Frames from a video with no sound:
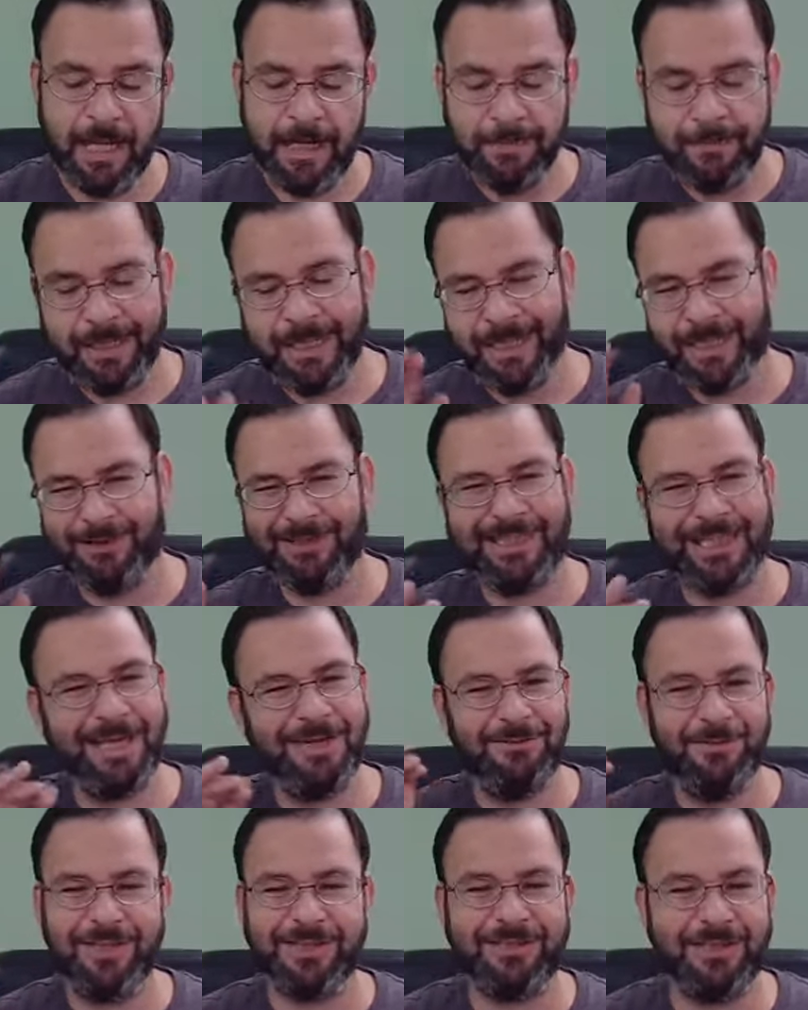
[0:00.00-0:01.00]
But anyways, I
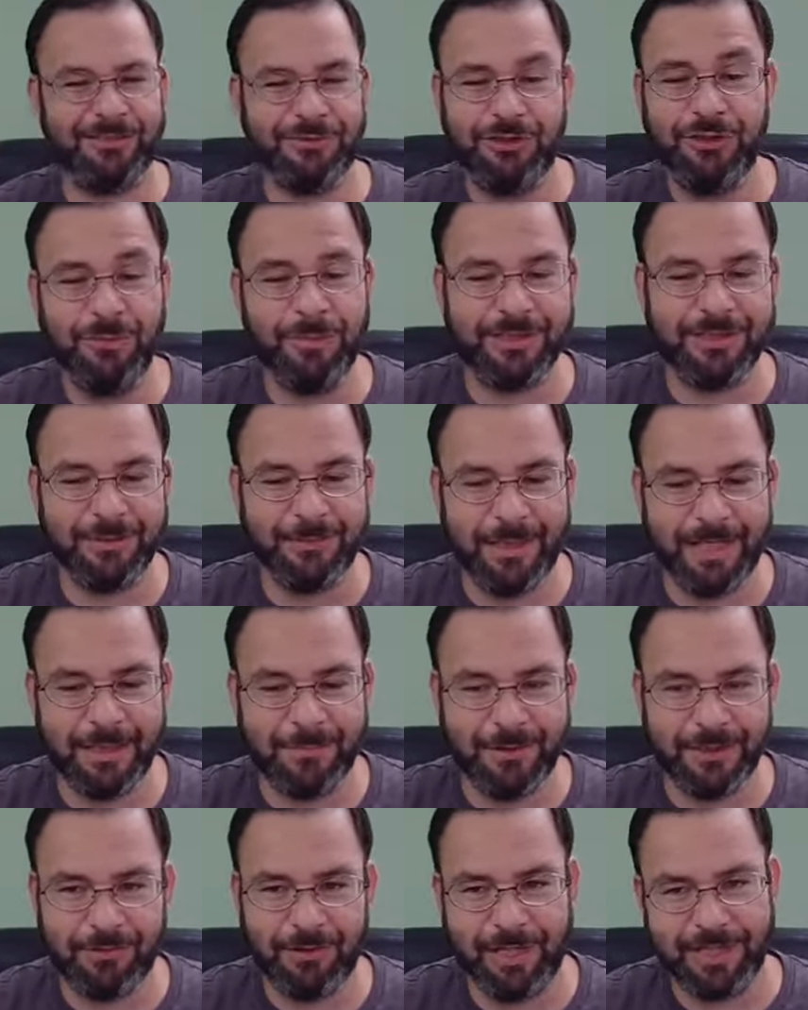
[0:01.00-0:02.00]
don't want to talk too much about
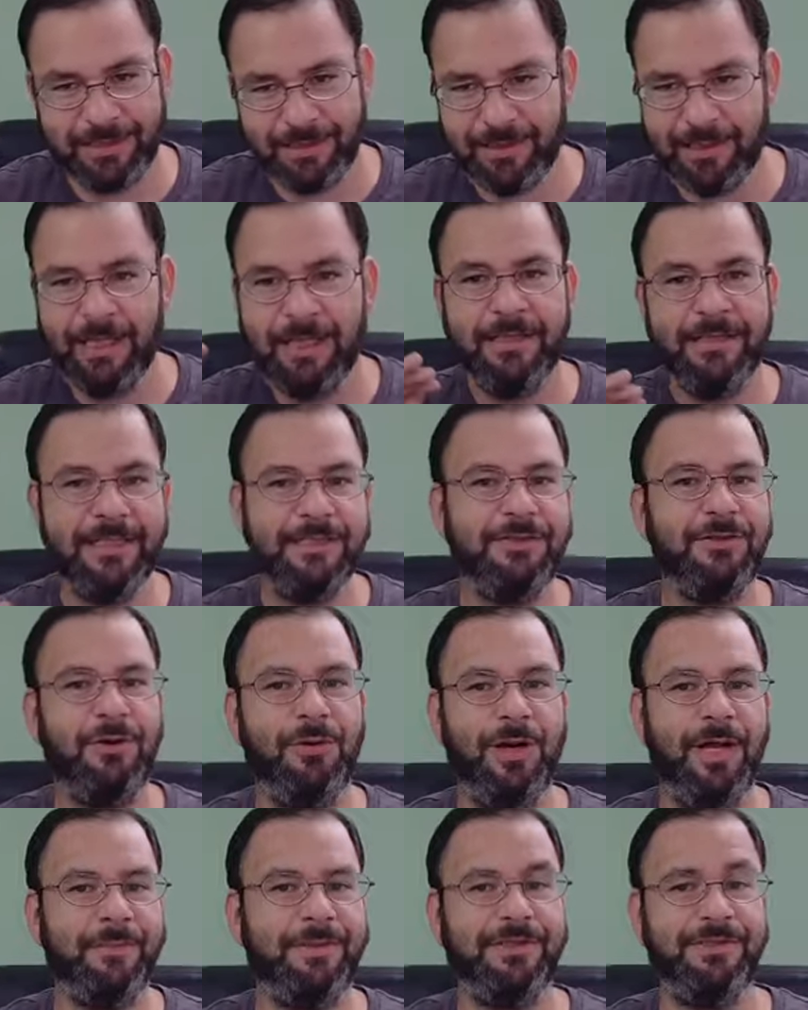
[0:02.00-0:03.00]
immigration. This whole
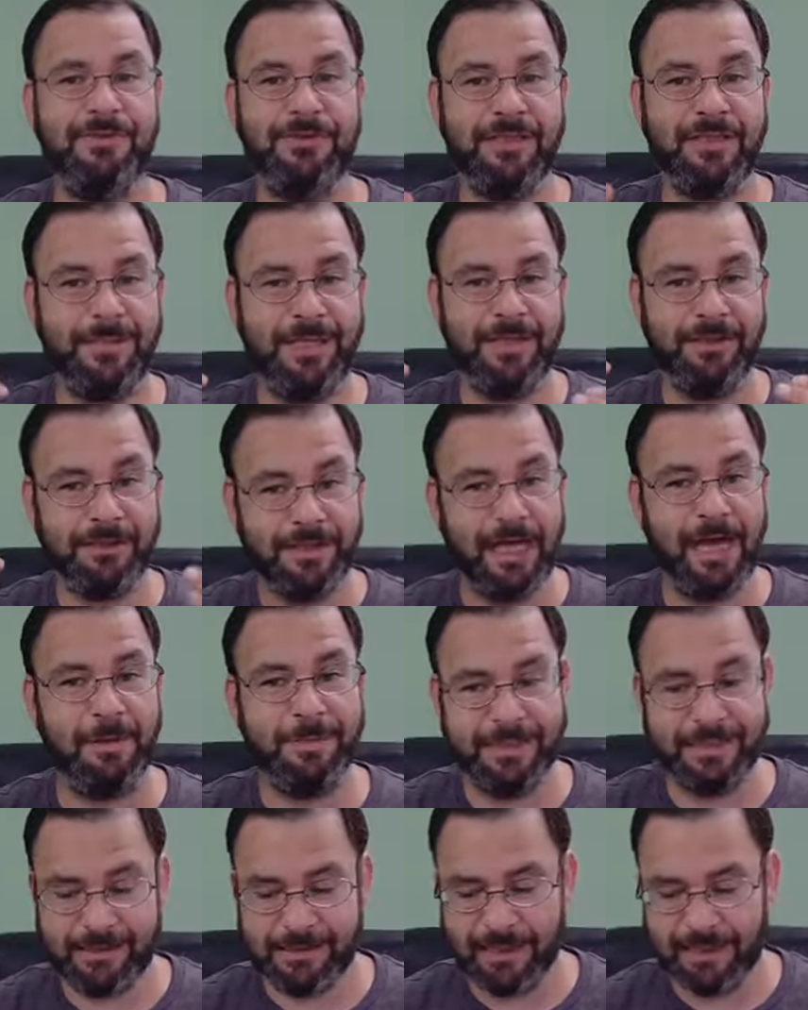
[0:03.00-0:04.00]
episode is about
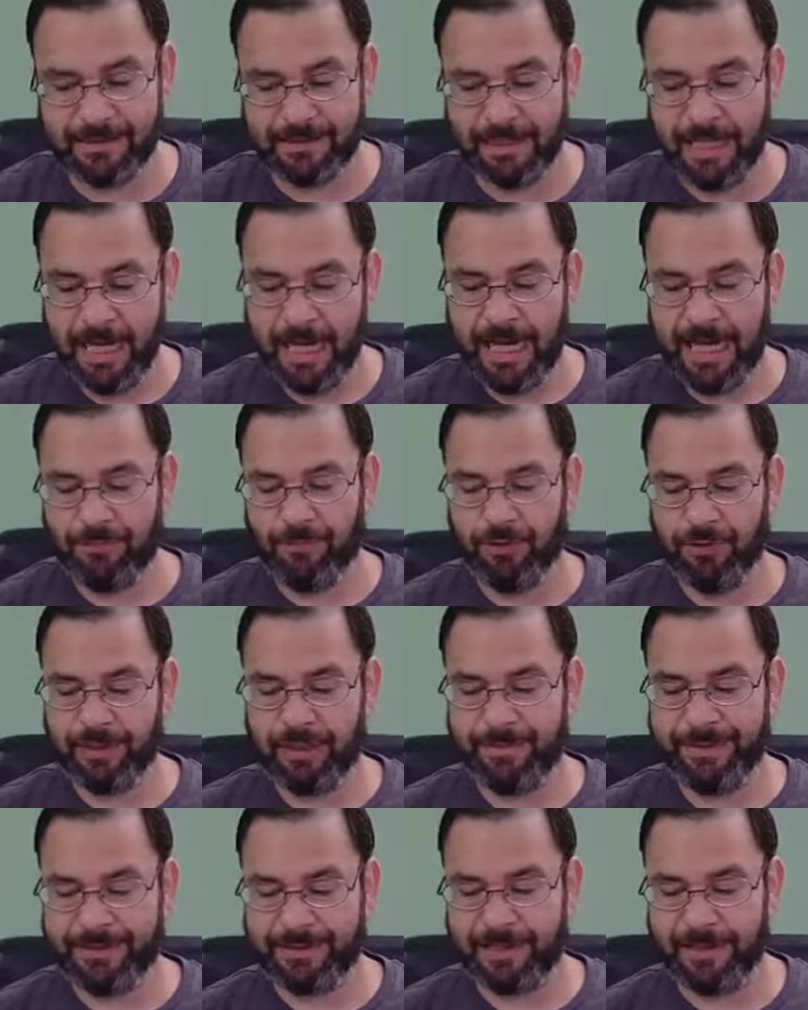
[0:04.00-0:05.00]
common sense. And we're going to
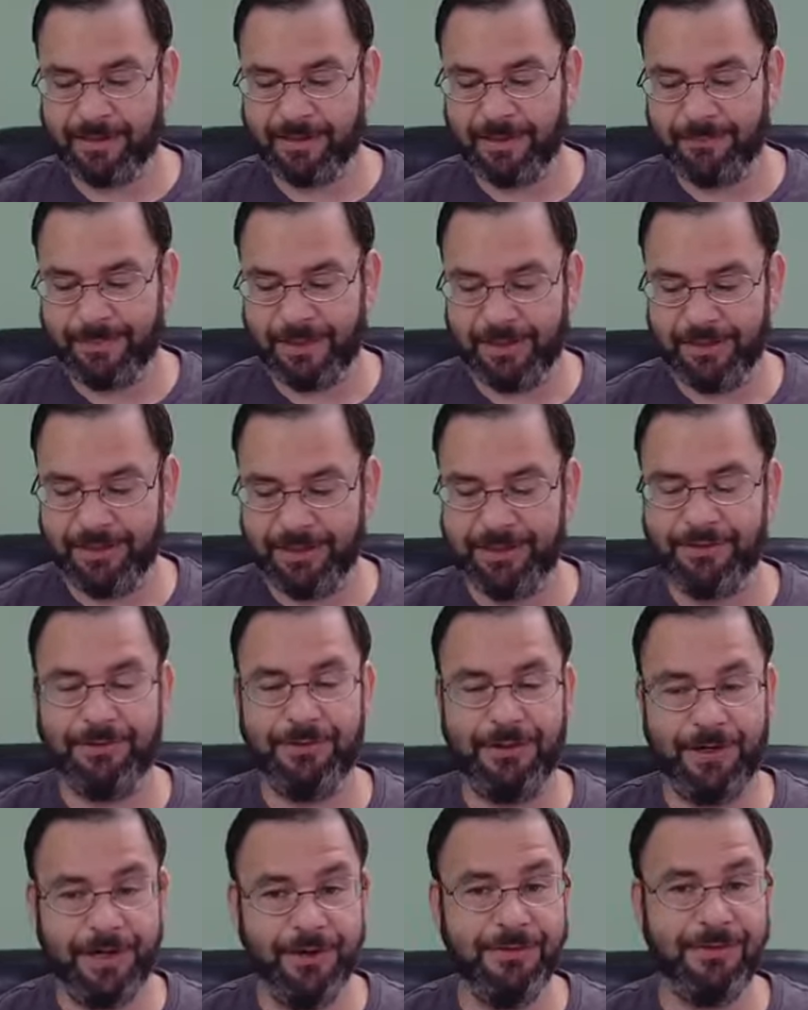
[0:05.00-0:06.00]
be talking about, you
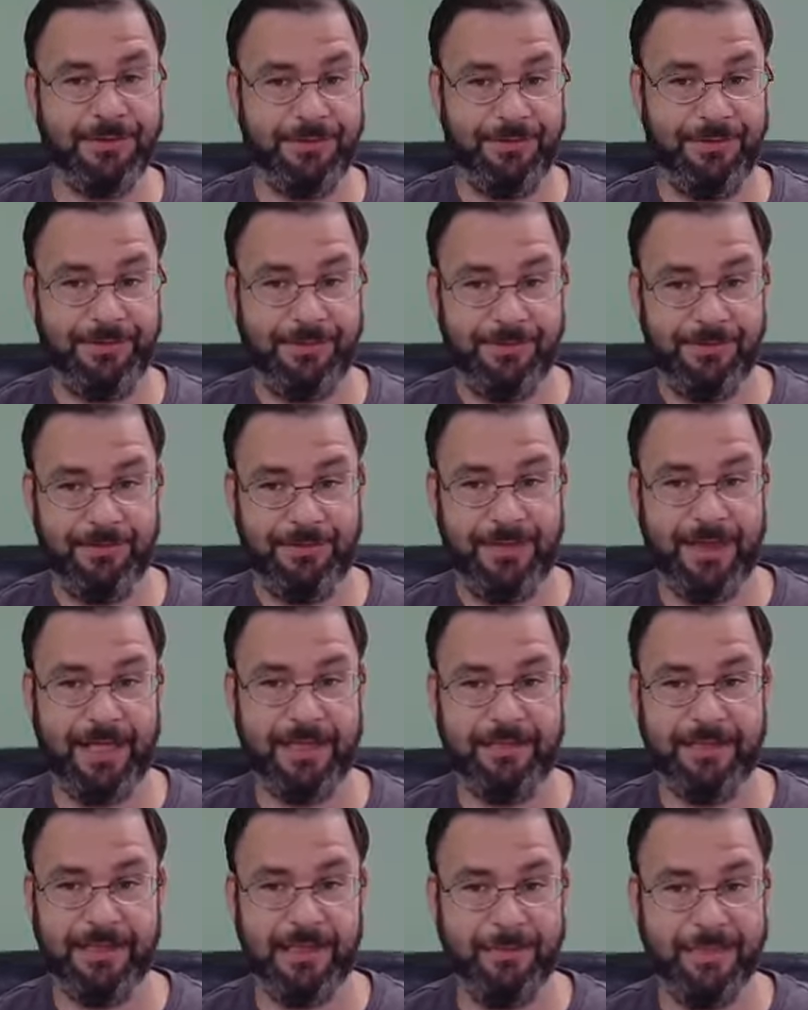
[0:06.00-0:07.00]
know, other
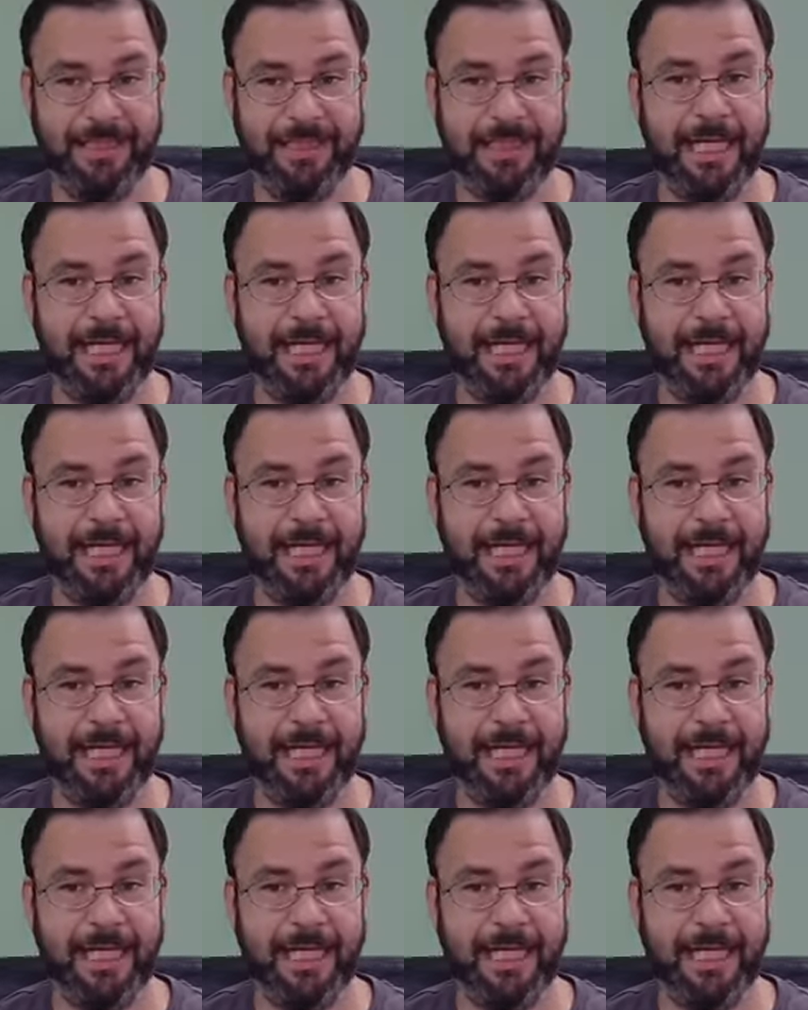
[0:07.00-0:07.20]
things, you know what I mean?